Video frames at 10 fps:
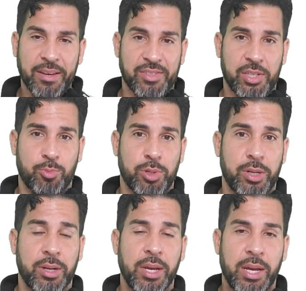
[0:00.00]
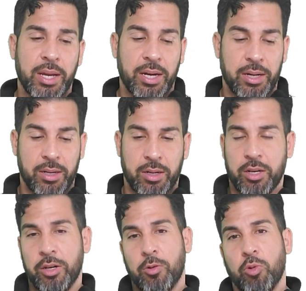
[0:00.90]
someone
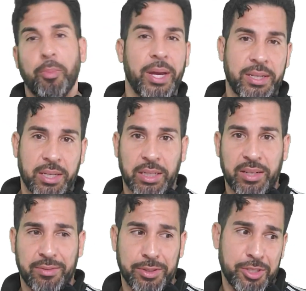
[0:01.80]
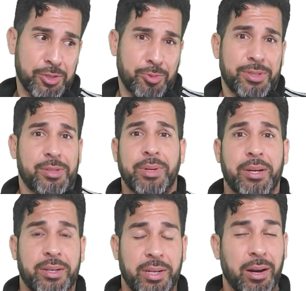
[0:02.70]
on a romantic level. You just want
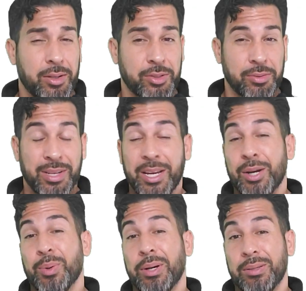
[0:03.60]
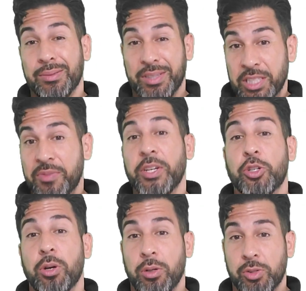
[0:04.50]
somebody to talk to. Well, this
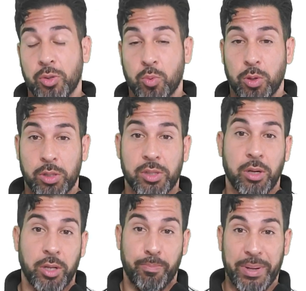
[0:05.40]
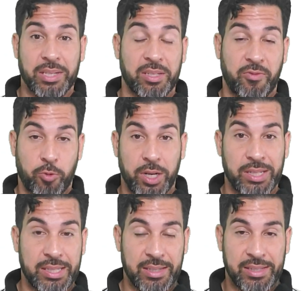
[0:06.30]
feature also works on the best
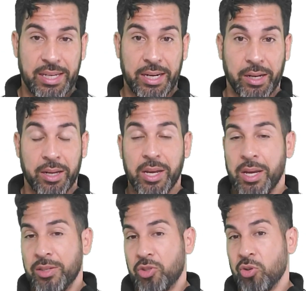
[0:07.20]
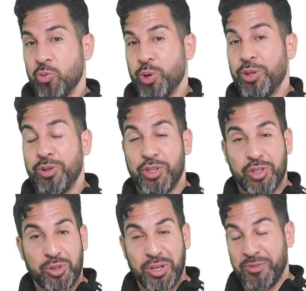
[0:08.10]
friends setting. So whether you're
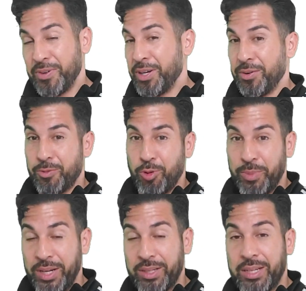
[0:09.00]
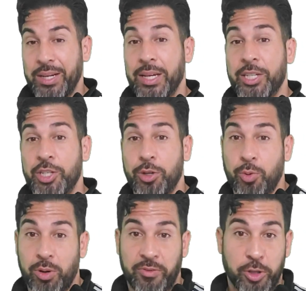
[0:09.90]
just trying to find a romantic connection
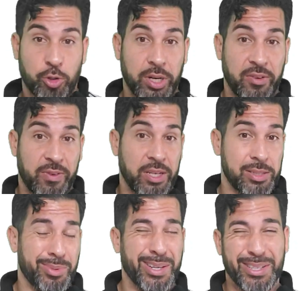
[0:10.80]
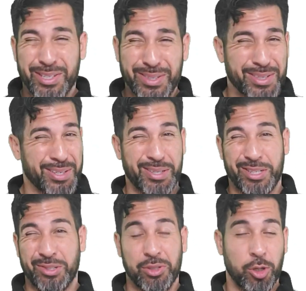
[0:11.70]
or if you're trying to find somebody to just
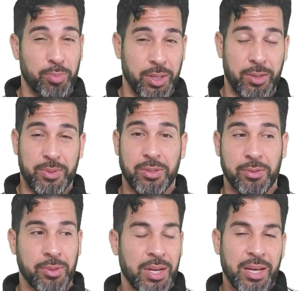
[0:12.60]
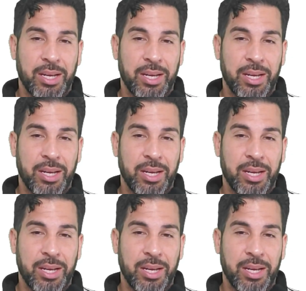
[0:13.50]
talk to, open up to,